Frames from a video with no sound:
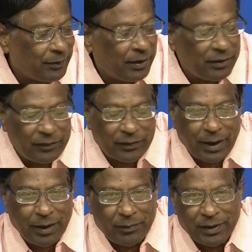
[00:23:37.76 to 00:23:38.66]
We have
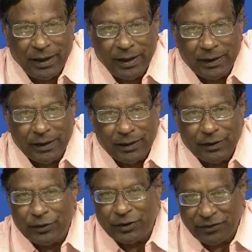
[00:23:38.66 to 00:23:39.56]
described the
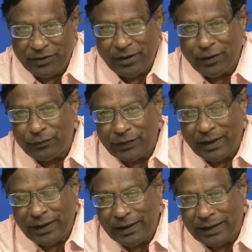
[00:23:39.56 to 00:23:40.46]
origin of
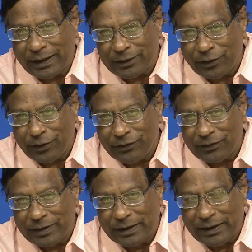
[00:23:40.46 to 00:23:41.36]
the
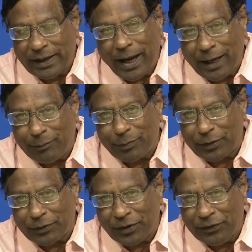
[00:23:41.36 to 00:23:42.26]
electrons and
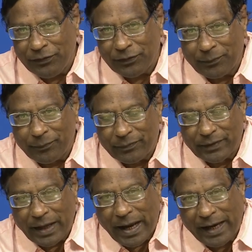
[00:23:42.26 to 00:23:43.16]
protons,
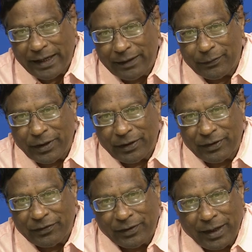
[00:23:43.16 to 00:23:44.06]
and we have
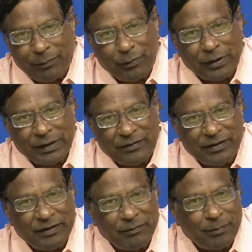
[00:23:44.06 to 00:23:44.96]
described what is
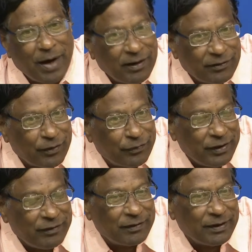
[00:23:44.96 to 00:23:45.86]
the mass of
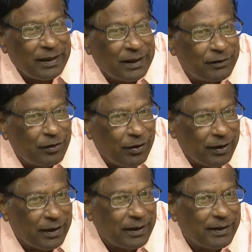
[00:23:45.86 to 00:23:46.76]
each electron